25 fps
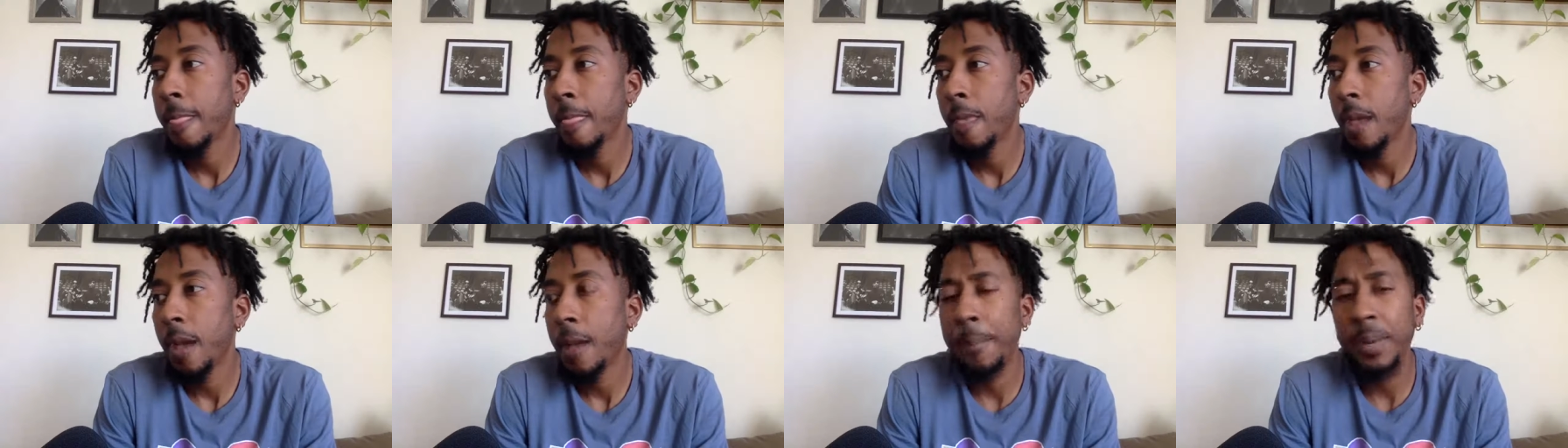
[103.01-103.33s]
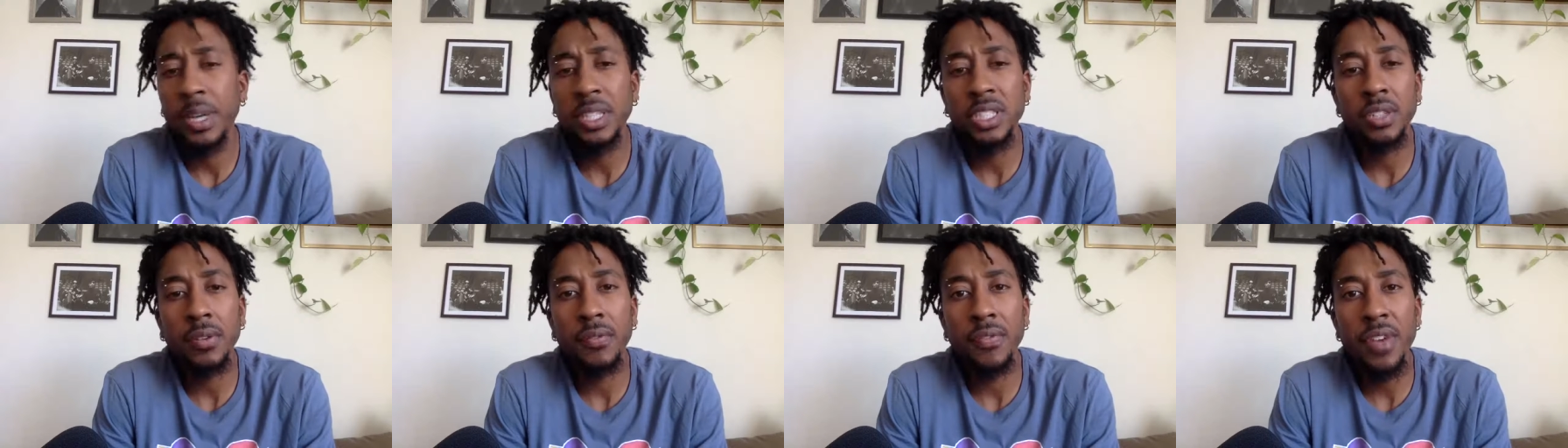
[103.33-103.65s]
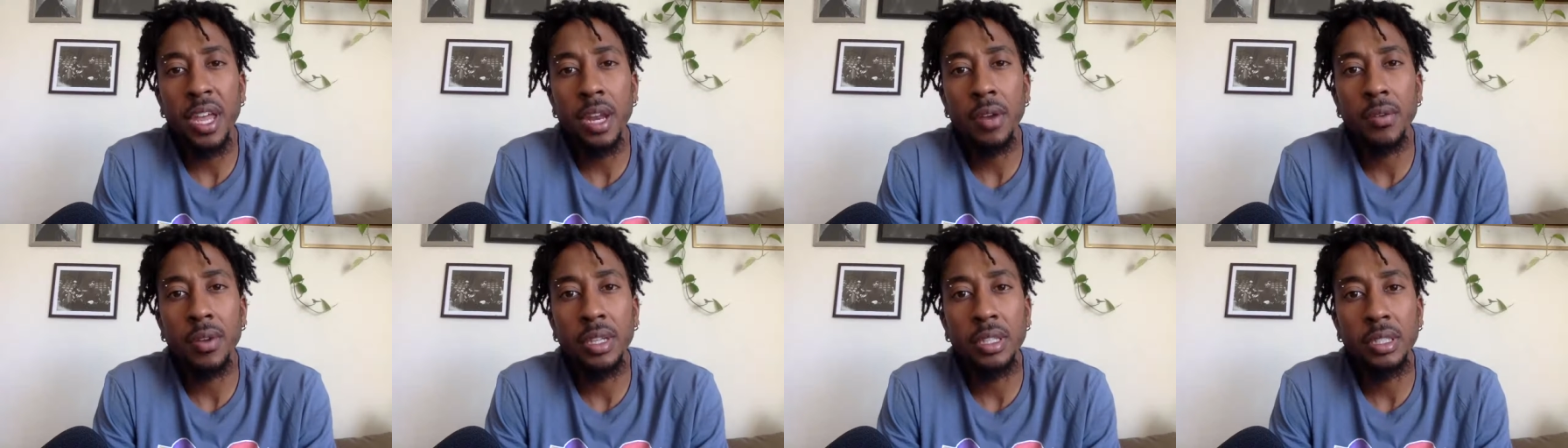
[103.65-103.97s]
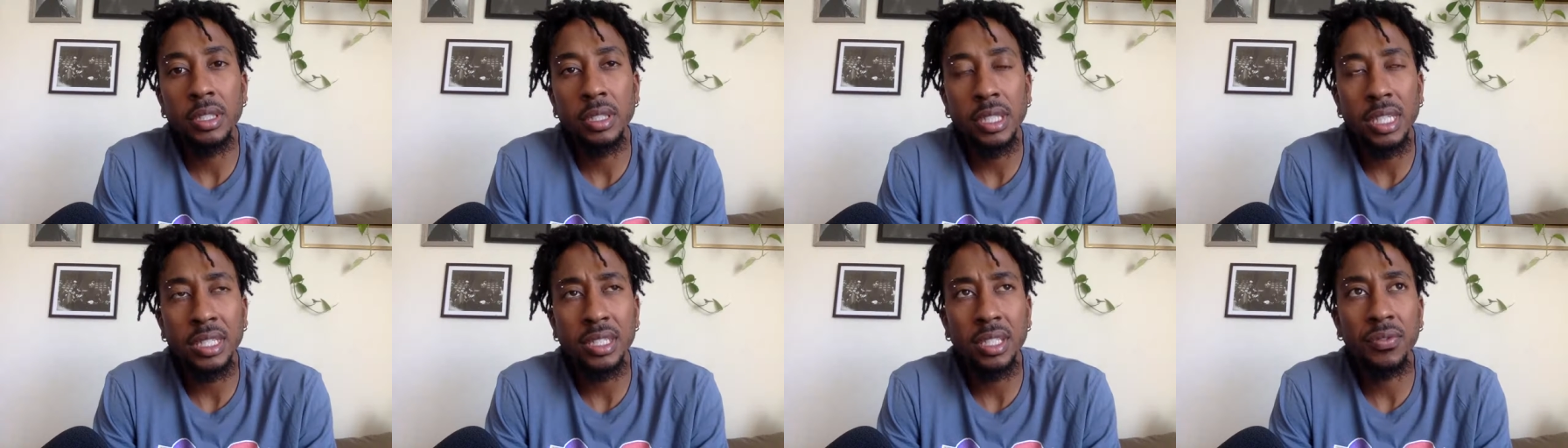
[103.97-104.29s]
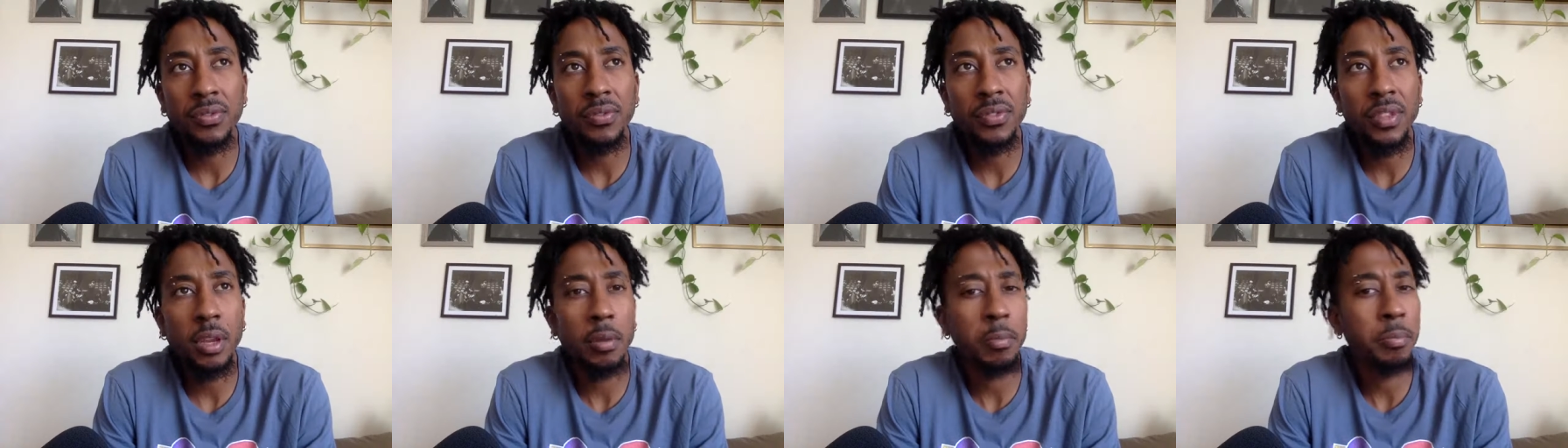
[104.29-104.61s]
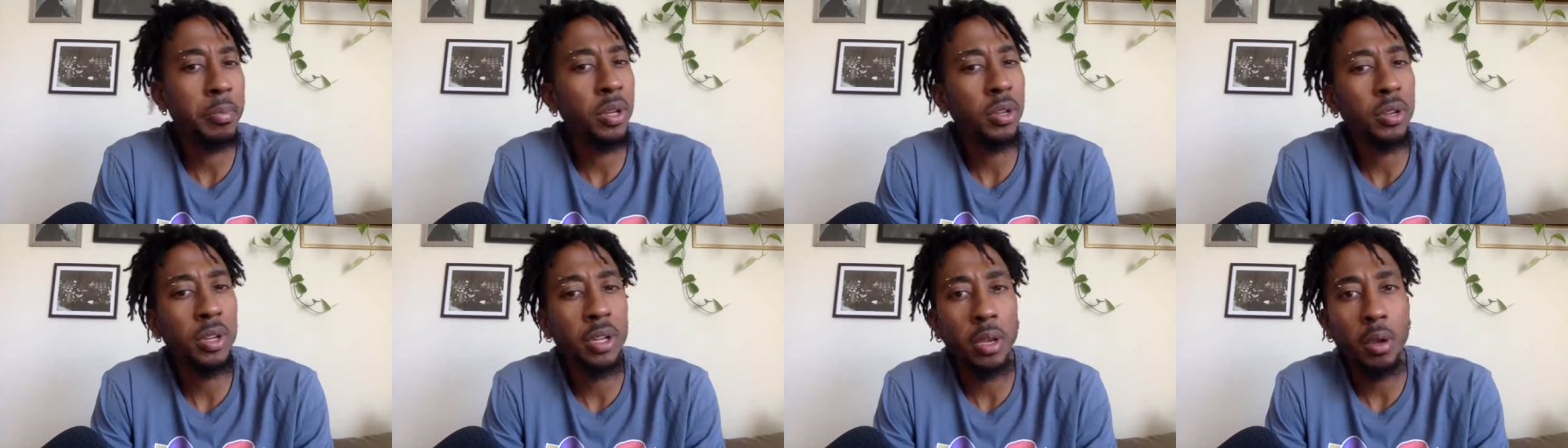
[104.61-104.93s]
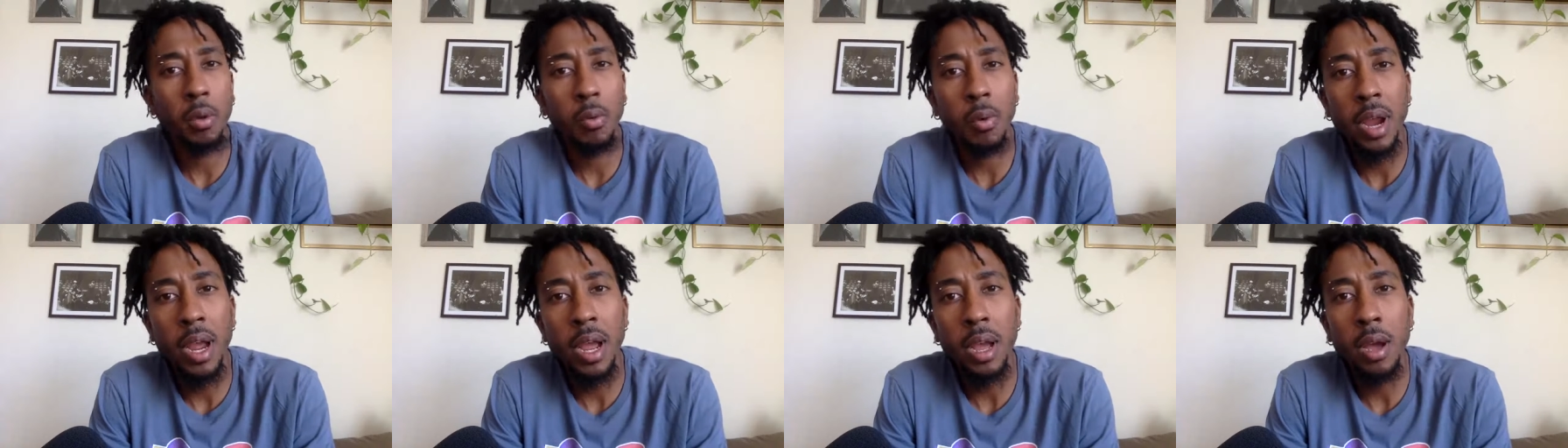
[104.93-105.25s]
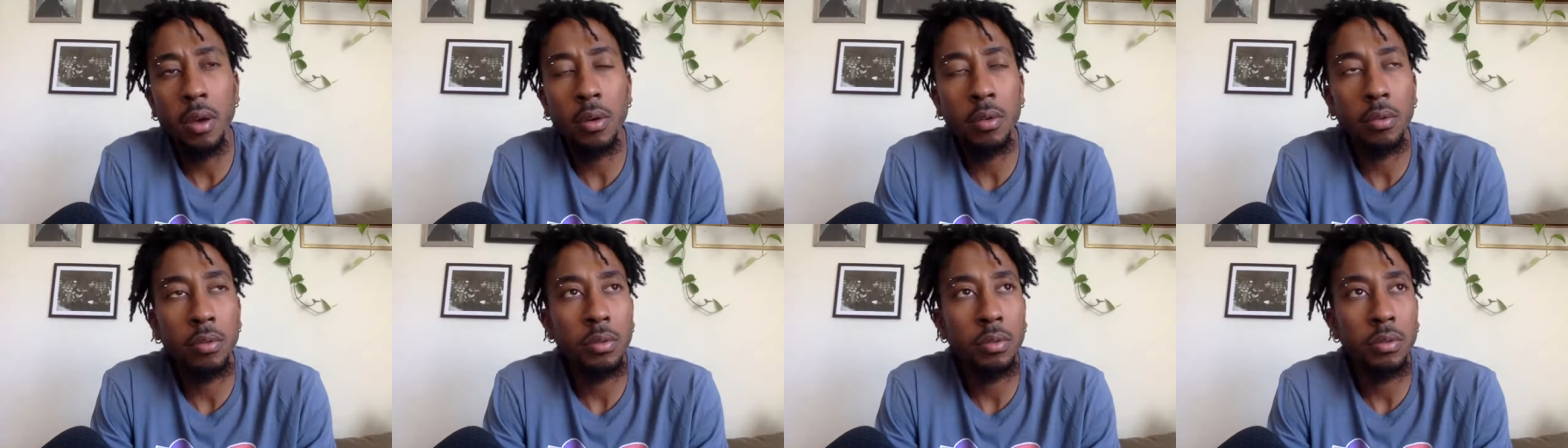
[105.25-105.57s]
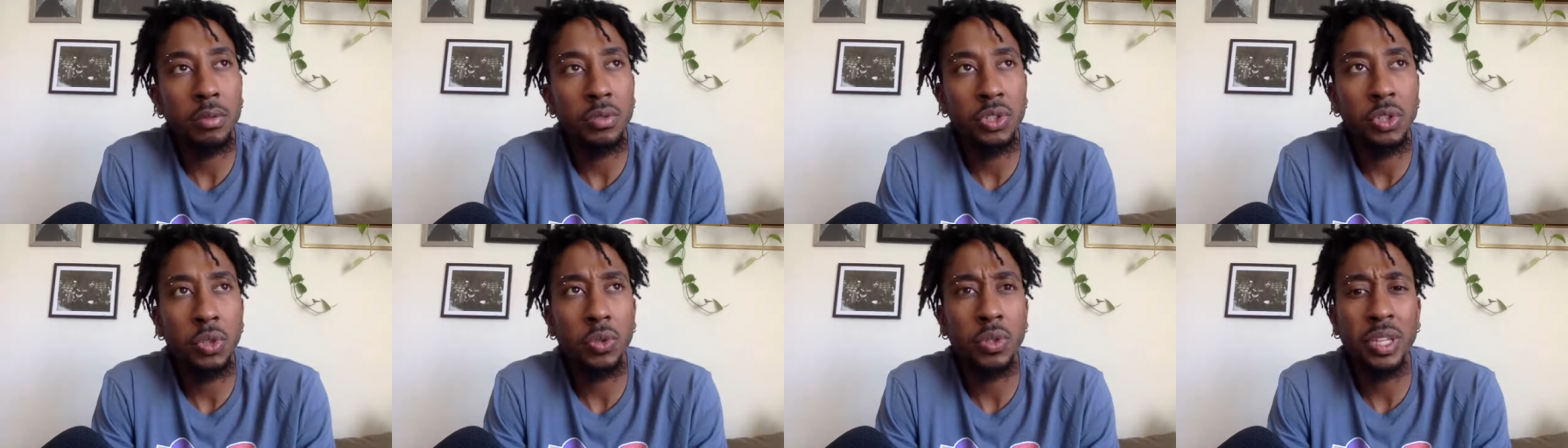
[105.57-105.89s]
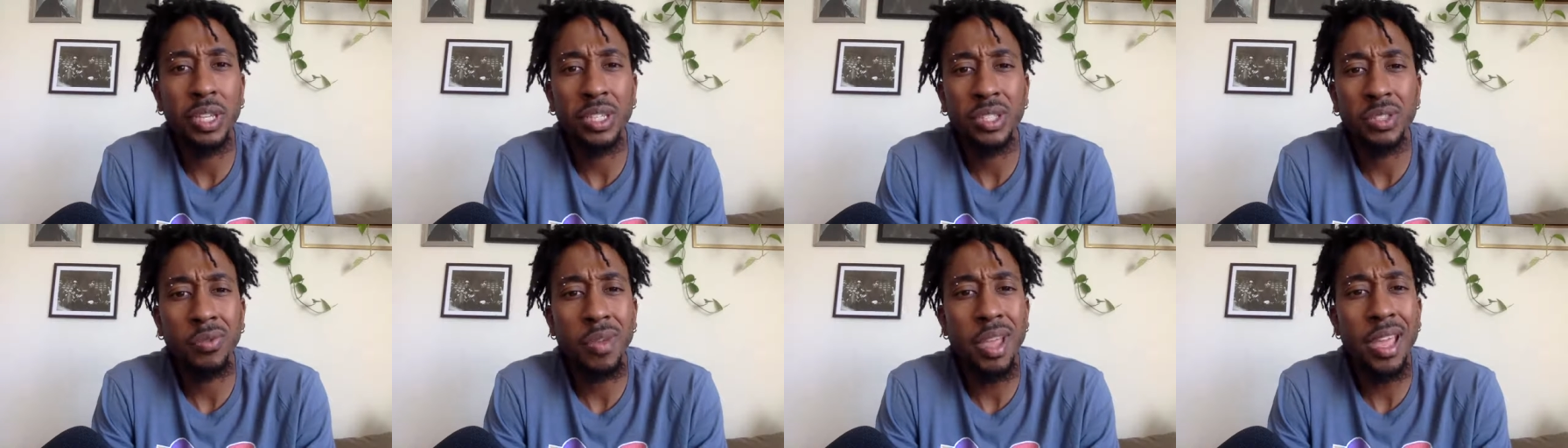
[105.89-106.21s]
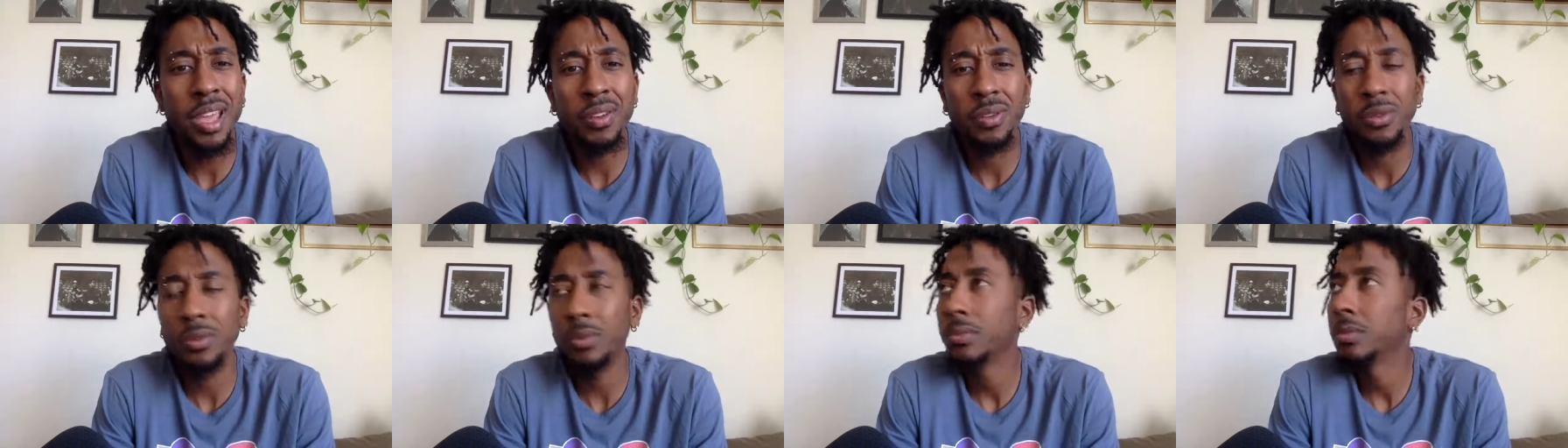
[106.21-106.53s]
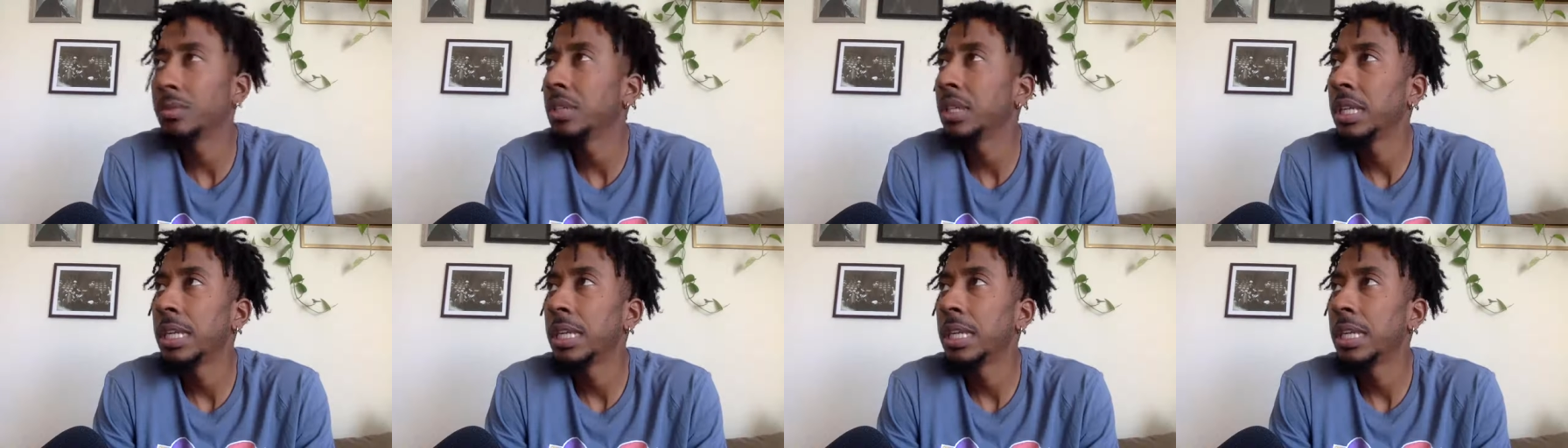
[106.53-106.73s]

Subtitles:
a bunch of veterans as if they're building around Julius Randle.